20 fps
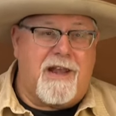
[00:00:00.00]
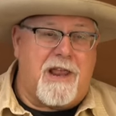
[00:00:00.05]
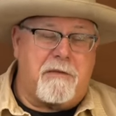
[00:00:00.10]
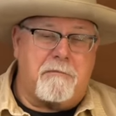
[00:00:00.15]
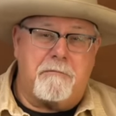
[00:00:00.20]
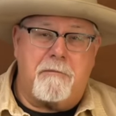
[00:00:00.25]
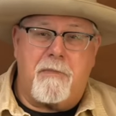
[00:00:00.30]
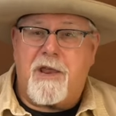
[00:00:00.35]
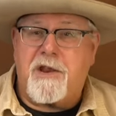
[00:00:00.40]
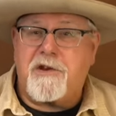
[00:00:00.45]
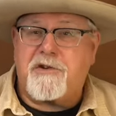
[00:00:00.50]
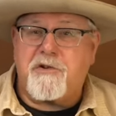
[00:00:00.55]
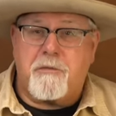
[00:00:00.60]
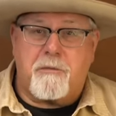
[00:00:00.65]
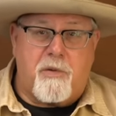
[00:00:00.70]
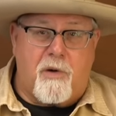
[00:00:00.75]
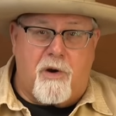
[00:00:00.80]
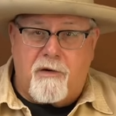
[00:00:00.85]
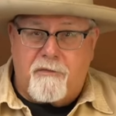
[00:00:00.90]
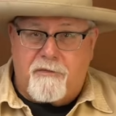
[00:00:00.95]
a major
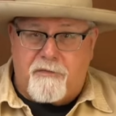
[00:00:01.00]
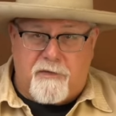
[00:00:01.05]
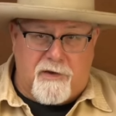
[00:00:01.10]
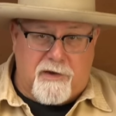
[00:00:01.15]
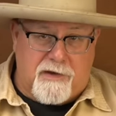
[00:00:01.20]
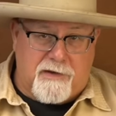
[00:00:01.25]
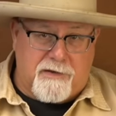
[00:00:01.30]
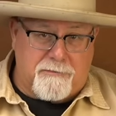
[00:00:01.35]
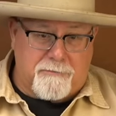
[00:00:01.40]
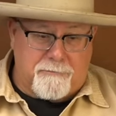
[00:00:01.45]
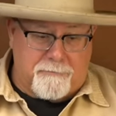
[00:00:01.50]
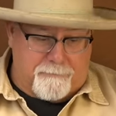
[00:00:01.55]
bar fight